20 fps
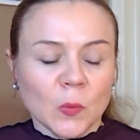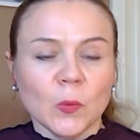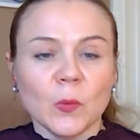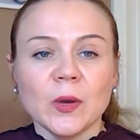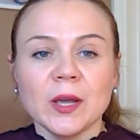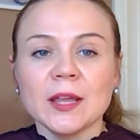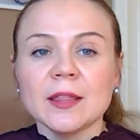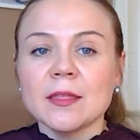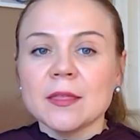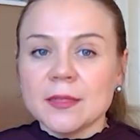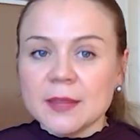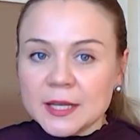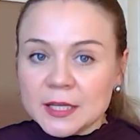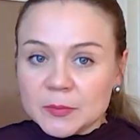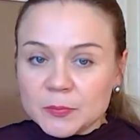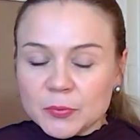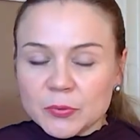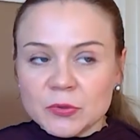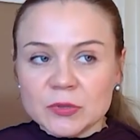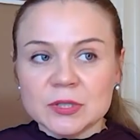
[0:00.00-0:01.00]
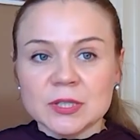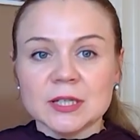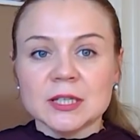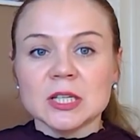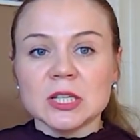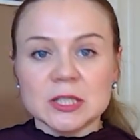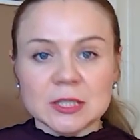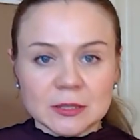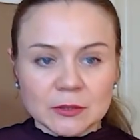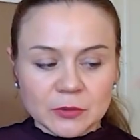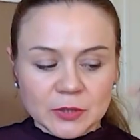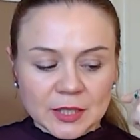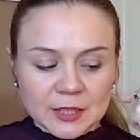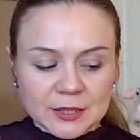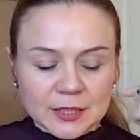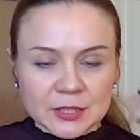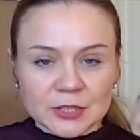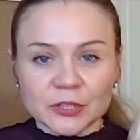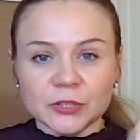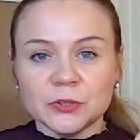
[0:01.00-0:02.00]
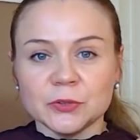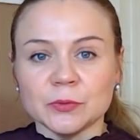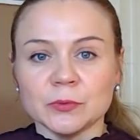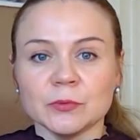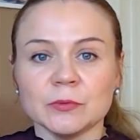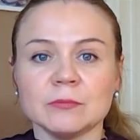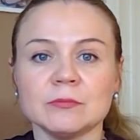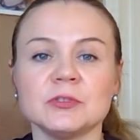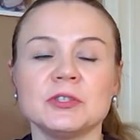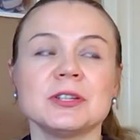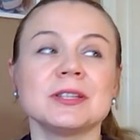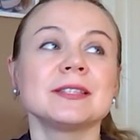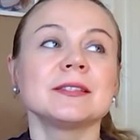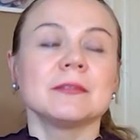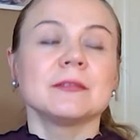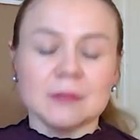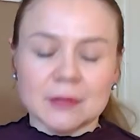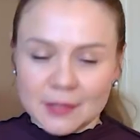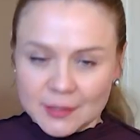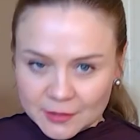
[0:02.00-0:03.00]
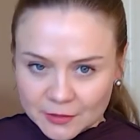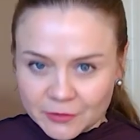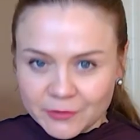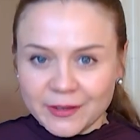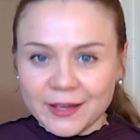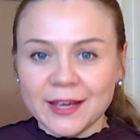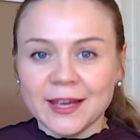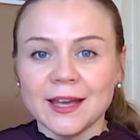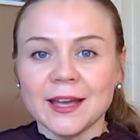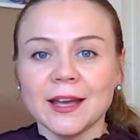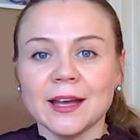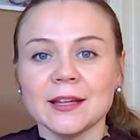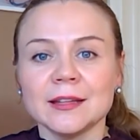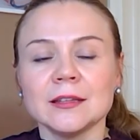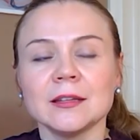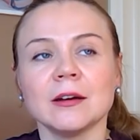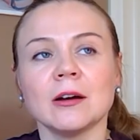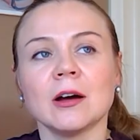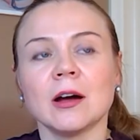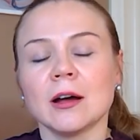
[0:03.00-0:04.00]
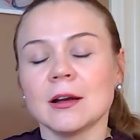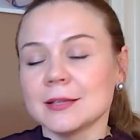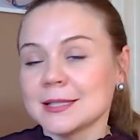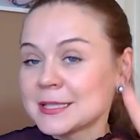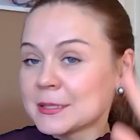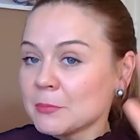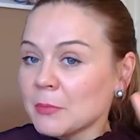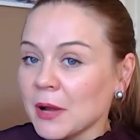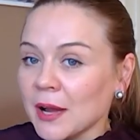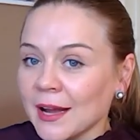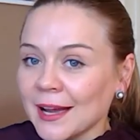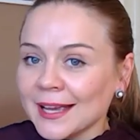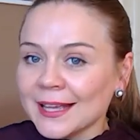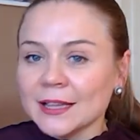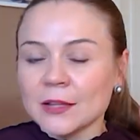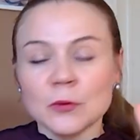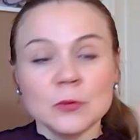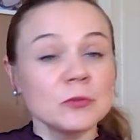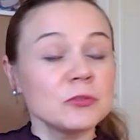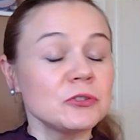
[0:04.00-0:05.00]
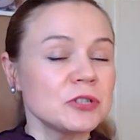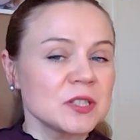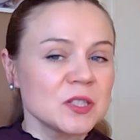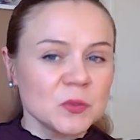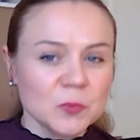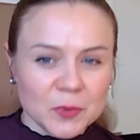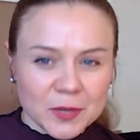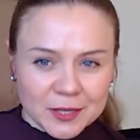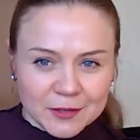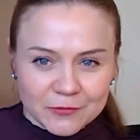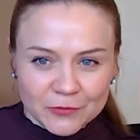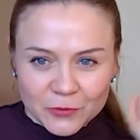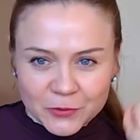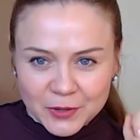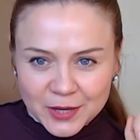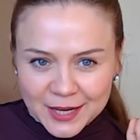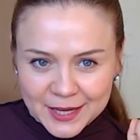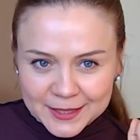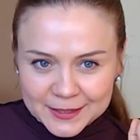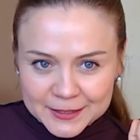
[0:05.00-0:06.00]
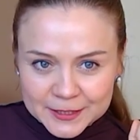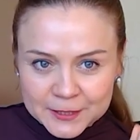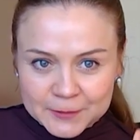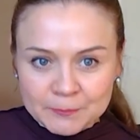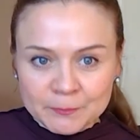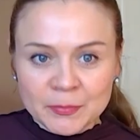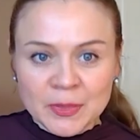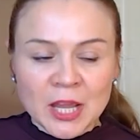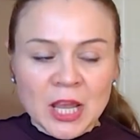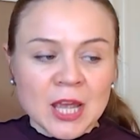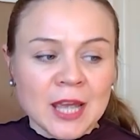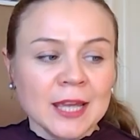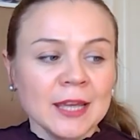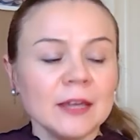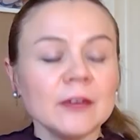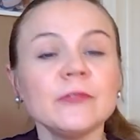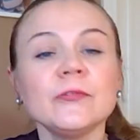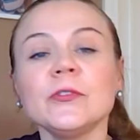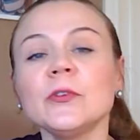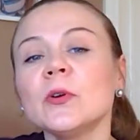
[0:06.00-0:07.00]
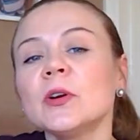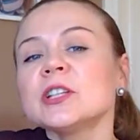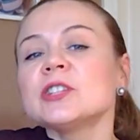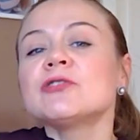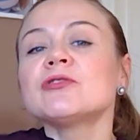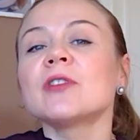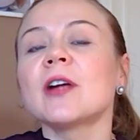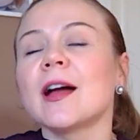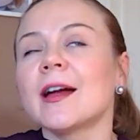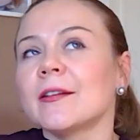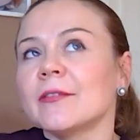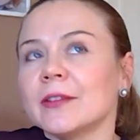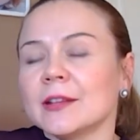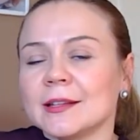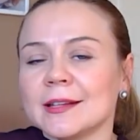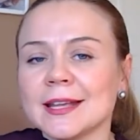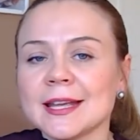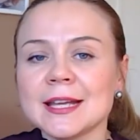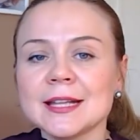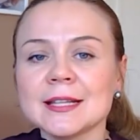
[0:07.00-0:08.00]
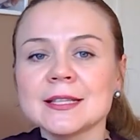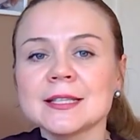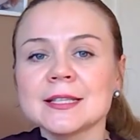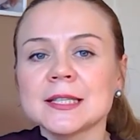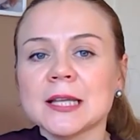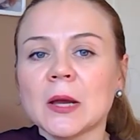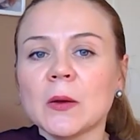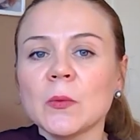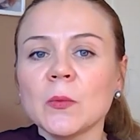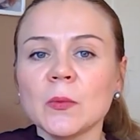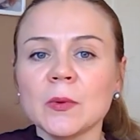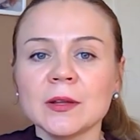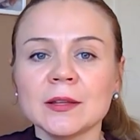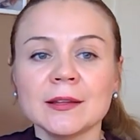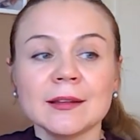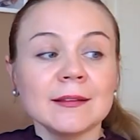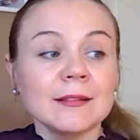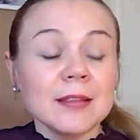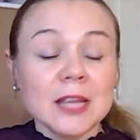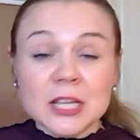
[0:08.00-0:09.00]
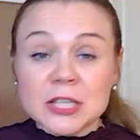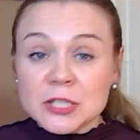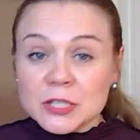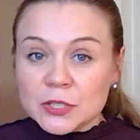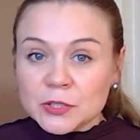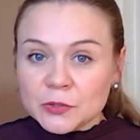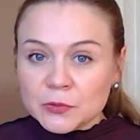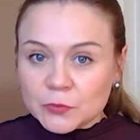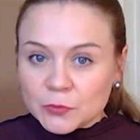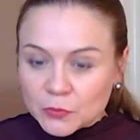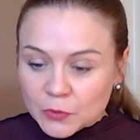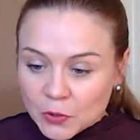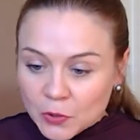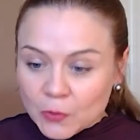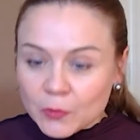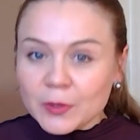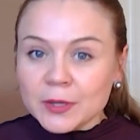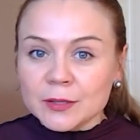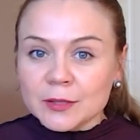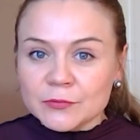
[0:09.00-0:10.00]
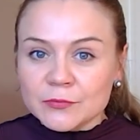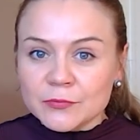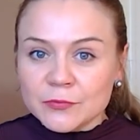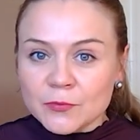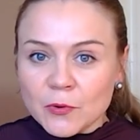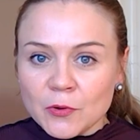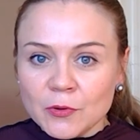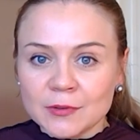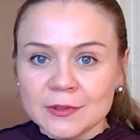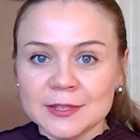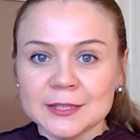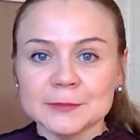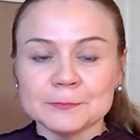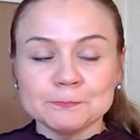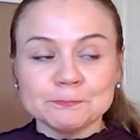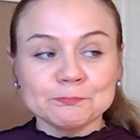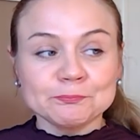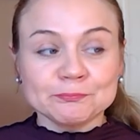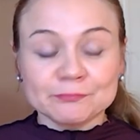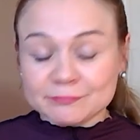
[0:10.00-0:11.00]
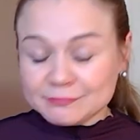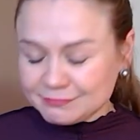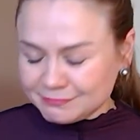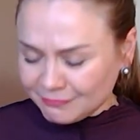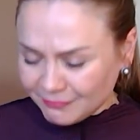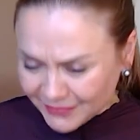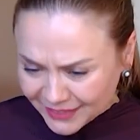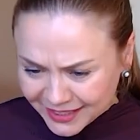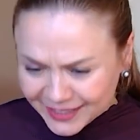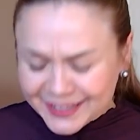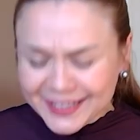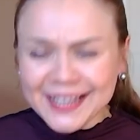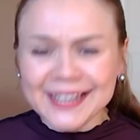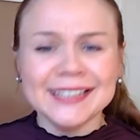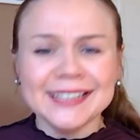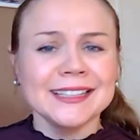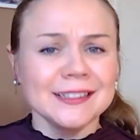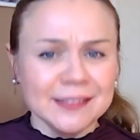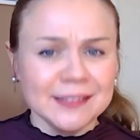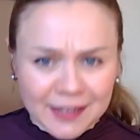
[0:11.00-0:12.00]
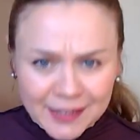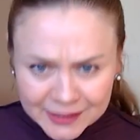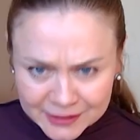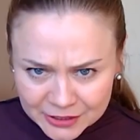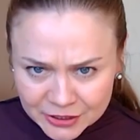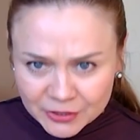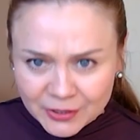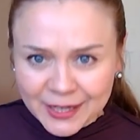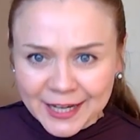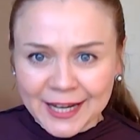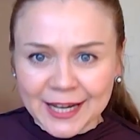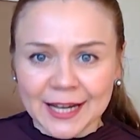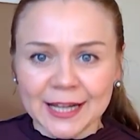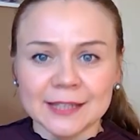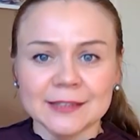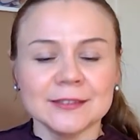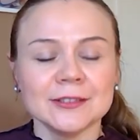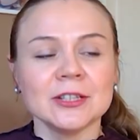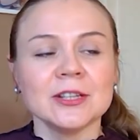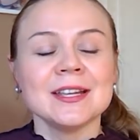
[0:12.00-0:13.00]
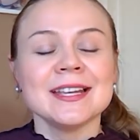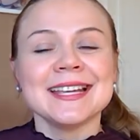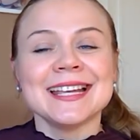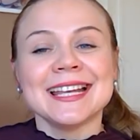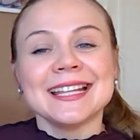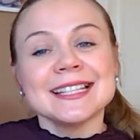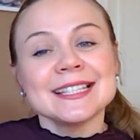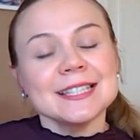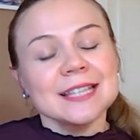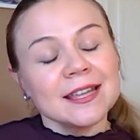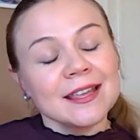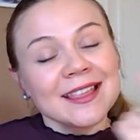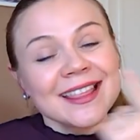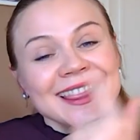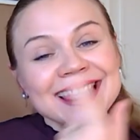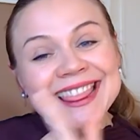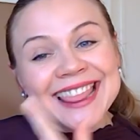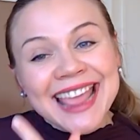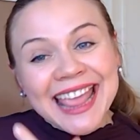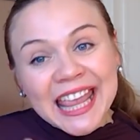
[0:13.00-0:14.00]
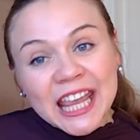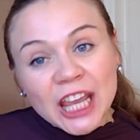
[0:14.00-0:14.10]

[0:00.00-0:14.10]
when that person is looking at you, just nod your head, uh, smile, or just wave your hand. If you are driving and someone lets you go in front, again, nod your head and say